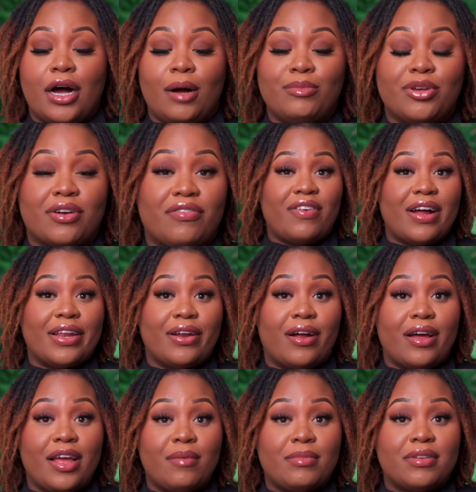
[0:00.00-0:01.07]
You can find it
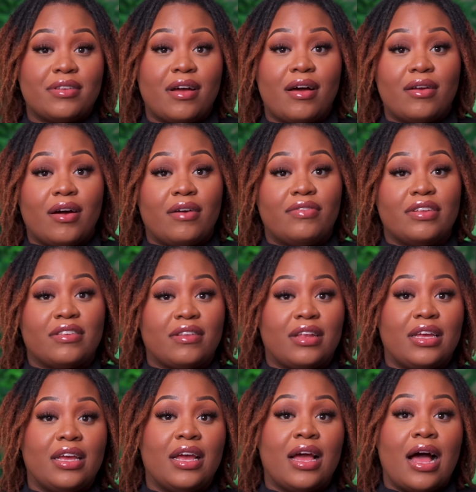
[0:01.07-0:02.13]
on Amazon,
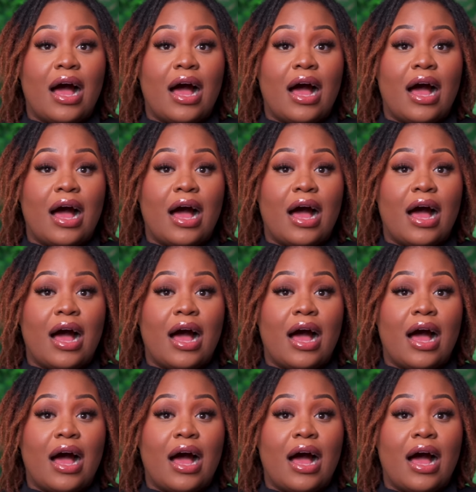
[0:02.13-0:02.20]
obviously.